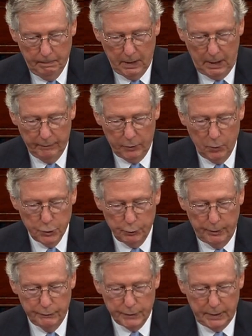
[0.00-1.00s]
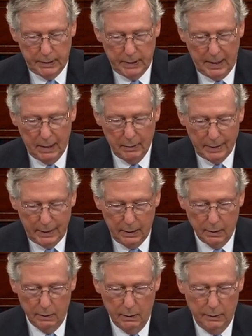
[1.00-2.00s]
And of course, we've seen how
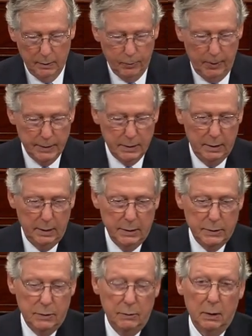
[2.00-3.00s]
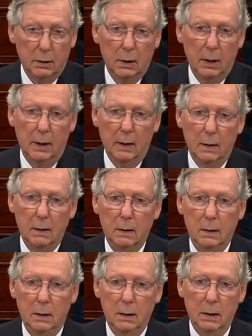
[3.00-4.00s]
eager the president is to declare
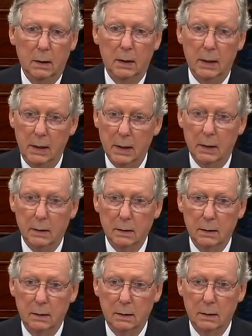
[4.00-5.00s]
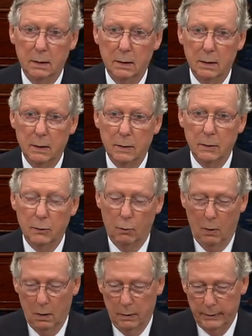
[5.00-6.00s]
an end to the
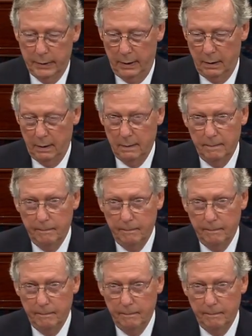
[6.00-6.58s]
war on terror.